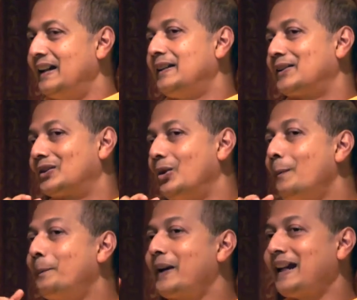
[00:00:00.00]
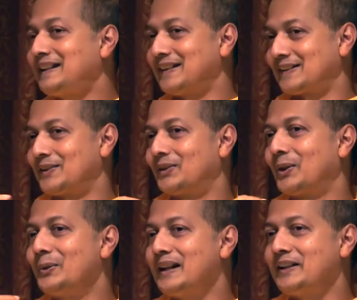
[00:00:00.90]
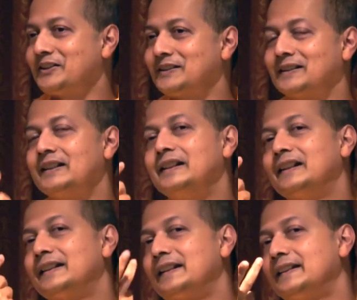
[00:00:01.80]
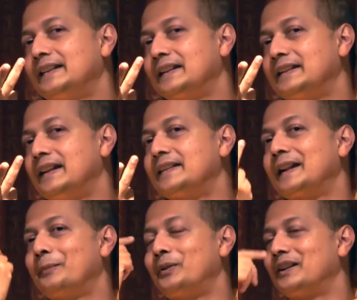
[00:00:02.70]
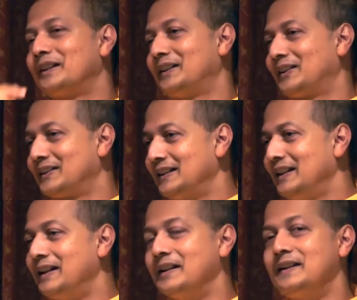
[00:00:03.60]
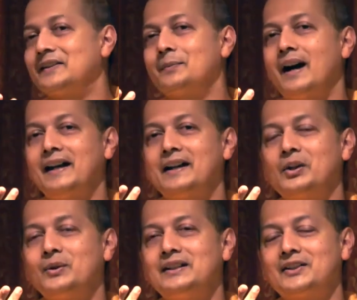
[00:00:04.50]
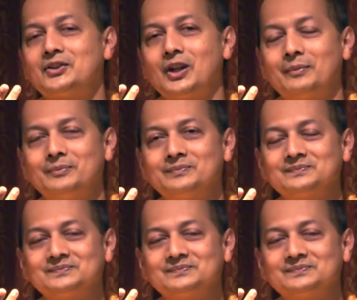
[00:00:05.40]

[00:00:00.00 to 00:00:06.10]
It is so practiced, so natural, he sees that here is an appearance. Here is Maya doing its job.